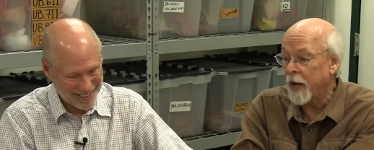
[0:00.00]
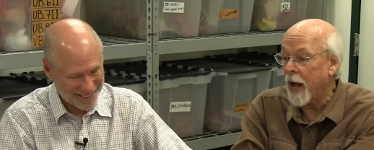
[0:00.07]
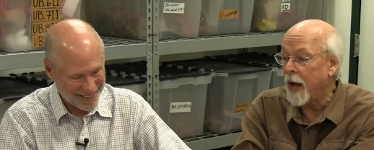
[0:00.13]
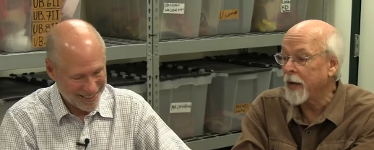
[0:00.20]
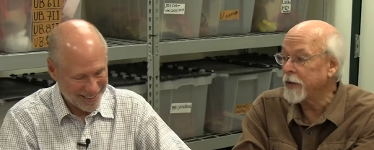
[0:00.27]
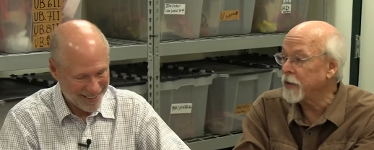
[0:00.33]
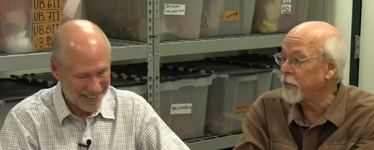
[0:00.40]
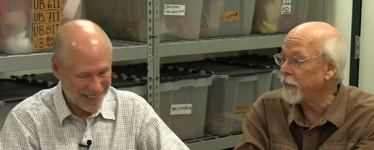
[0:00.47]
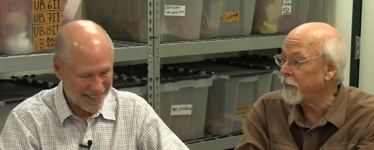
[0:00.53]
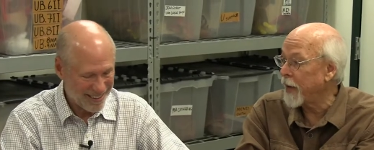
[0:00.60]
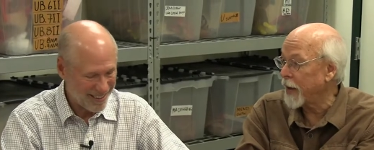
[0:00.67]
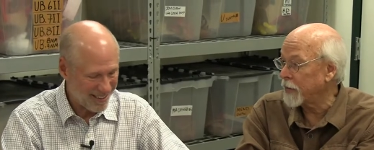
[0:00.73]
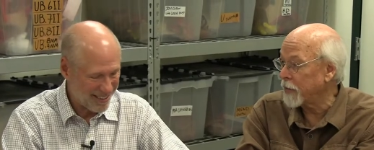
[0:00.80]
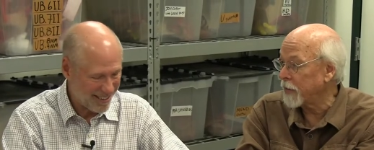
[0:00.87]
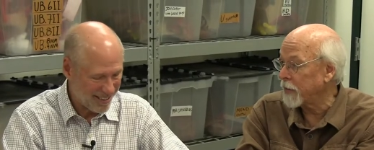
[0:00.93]
Speaker 1: kinds of
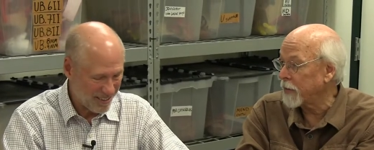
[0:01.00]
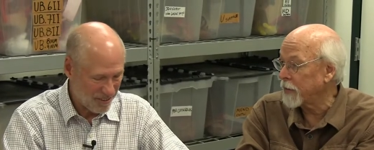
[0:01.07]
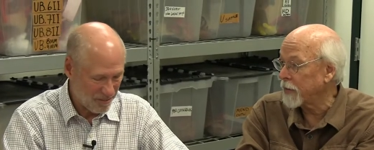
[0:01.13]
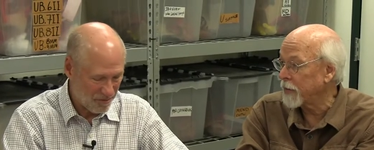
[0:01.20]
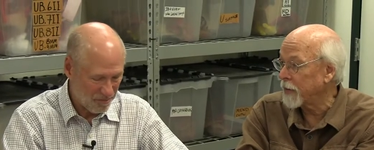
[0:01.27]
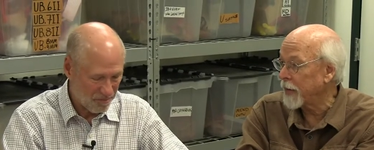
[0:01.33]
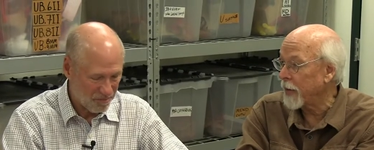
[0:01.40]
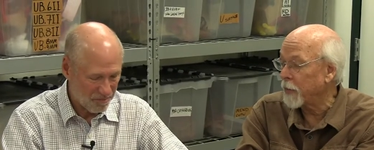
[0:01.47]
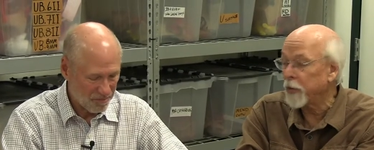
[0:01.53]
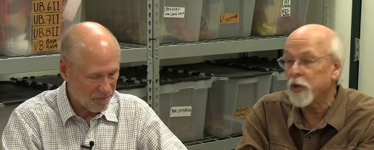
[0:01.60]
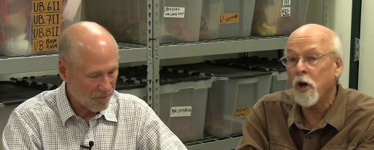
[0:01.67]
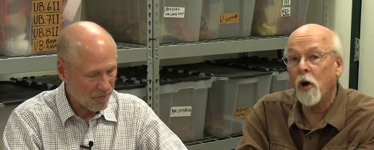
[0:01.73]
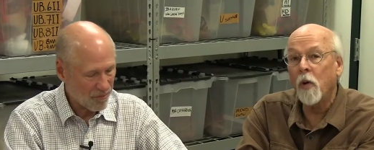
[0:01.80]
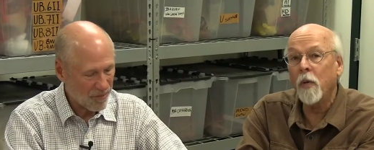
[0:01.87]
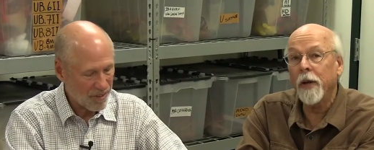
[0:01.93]
vessels that would
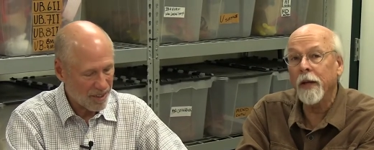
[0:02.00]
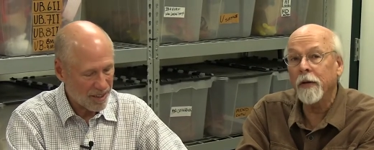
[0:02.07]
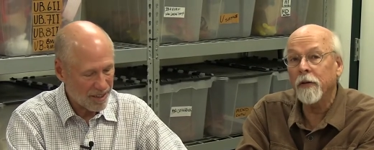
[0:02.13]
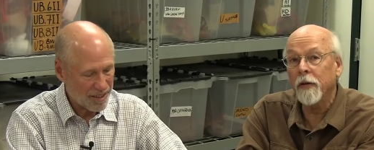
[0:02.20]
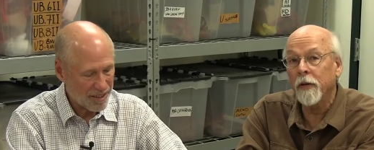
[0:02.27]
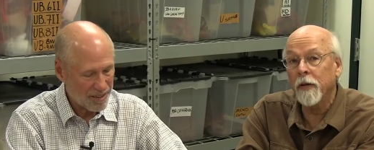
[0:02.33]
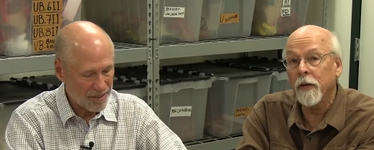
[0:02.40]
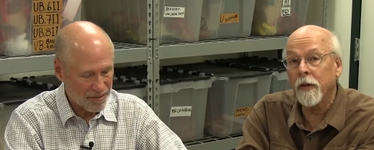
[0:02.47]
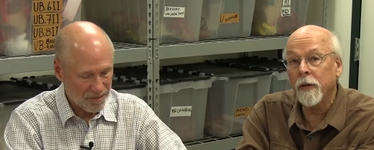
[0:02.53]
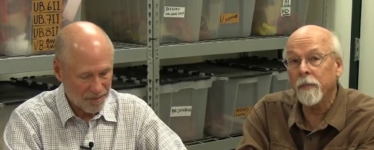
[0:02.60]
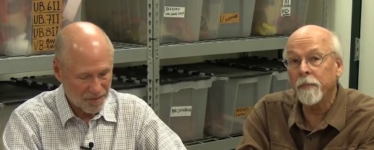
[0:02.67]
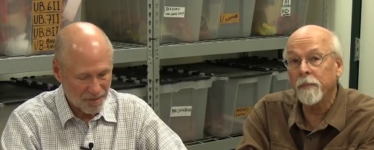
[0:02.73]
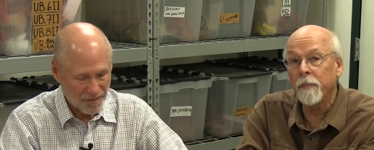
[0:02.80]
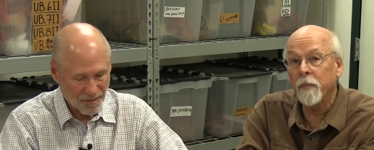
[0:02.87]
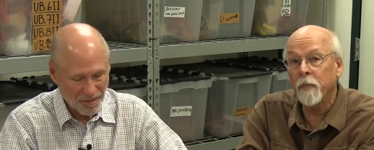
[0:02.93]
go into the
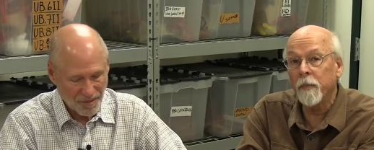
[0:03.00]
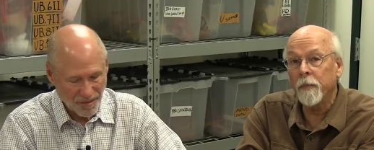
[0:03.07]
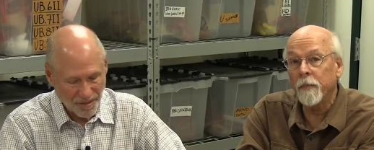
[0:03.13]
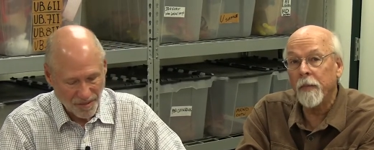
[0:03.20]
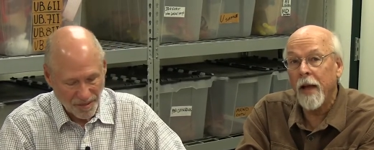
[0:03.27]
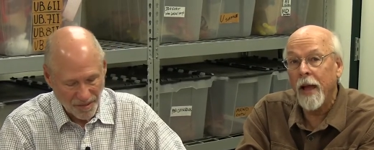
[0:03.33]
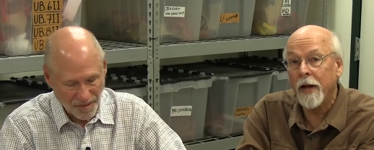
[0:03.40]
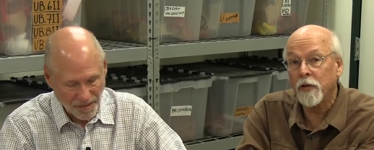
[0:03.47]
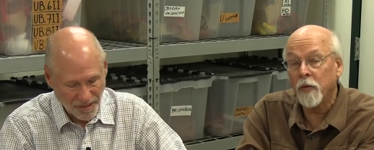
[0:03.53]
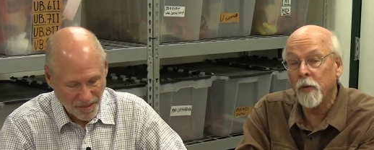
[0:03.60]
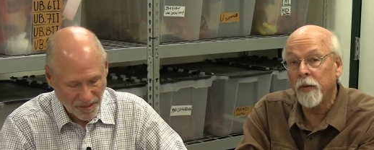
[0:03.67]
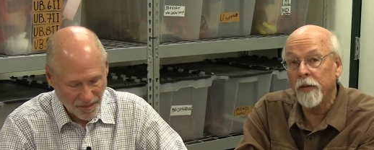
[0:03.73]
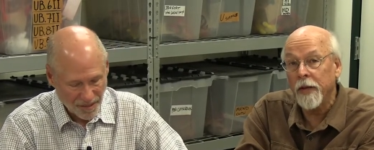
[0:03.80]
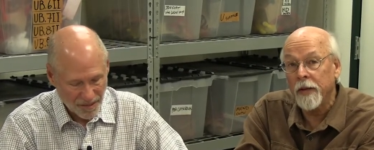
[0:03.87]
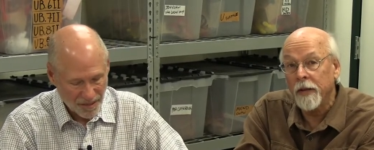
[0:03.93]

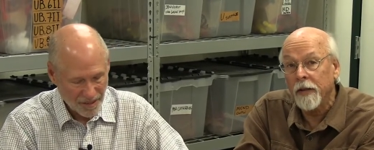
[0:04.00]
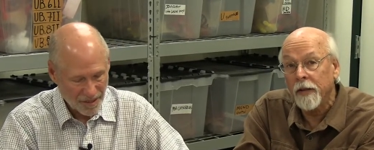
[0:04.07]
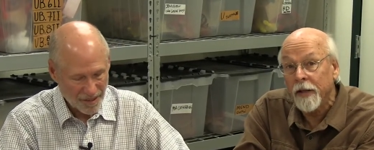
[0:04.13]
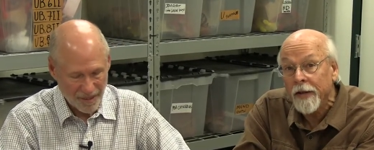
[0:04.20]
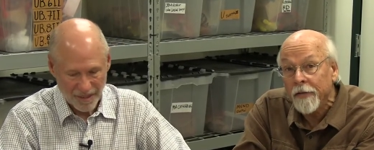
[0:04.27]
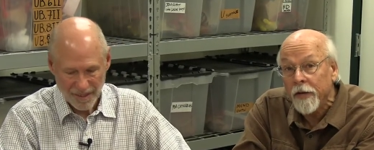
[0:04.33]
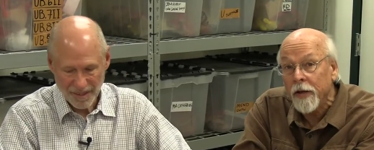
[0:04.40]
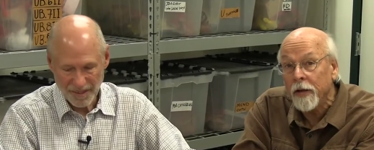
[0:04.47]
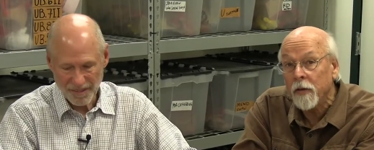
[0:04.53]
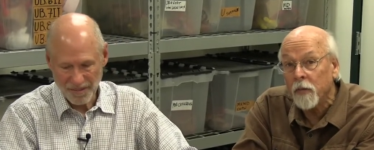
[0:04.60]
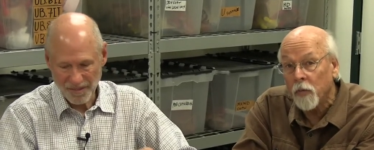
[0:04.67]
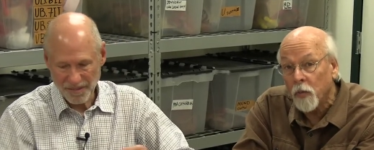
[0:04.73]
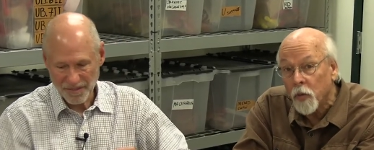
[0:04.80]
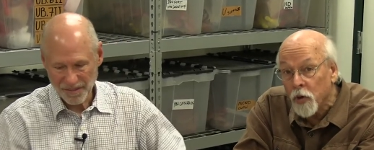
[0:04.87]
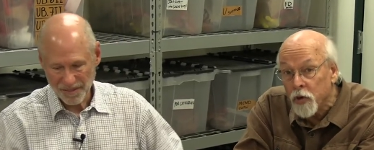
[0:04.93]
actual the living
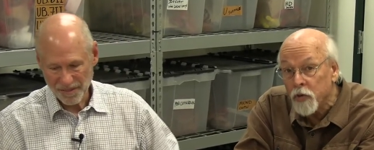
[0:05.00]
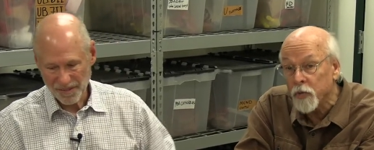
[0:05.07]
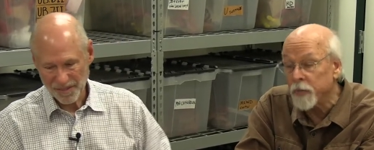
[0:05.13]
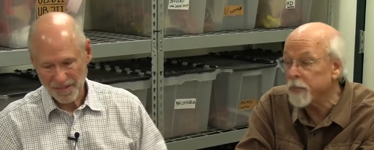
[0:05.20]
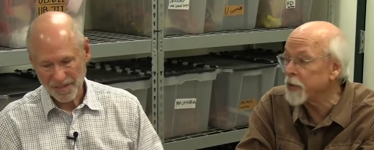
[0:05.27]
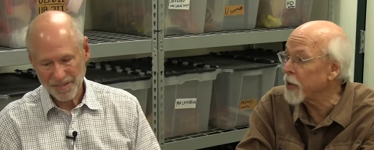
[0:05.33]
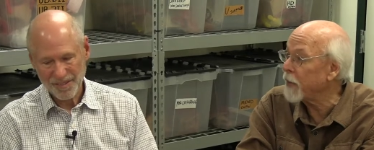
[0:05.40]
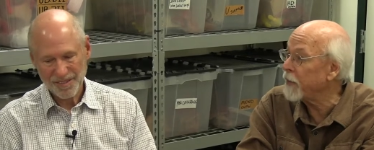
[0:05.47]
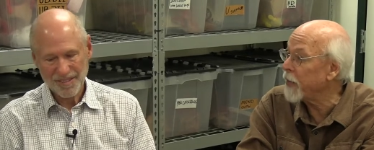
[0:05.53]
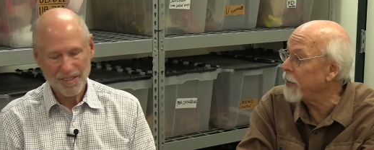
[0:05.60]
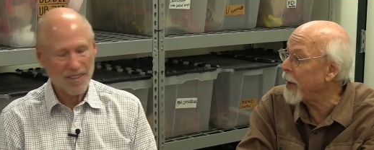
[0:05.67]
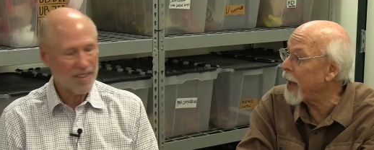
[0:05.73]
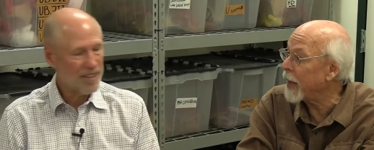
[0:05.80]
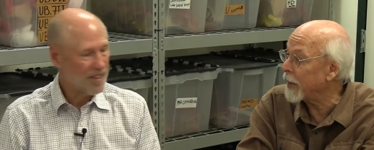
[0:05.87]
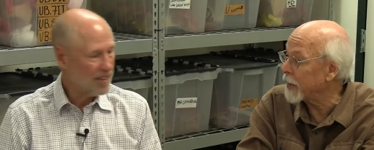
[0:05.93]
rooms of the
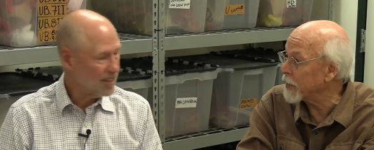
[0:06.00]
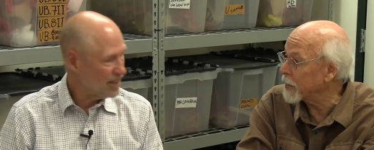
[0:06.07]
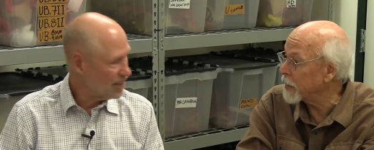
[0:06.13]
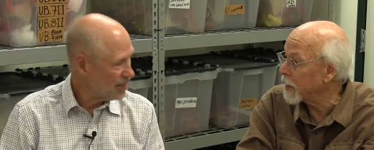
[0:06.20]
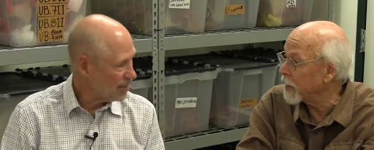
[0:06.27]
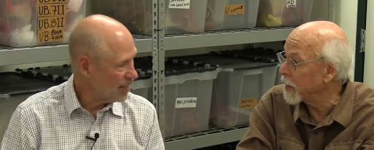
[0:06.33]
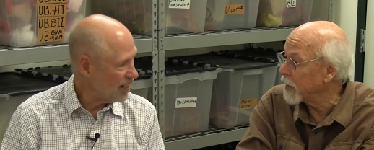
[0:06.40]
palace.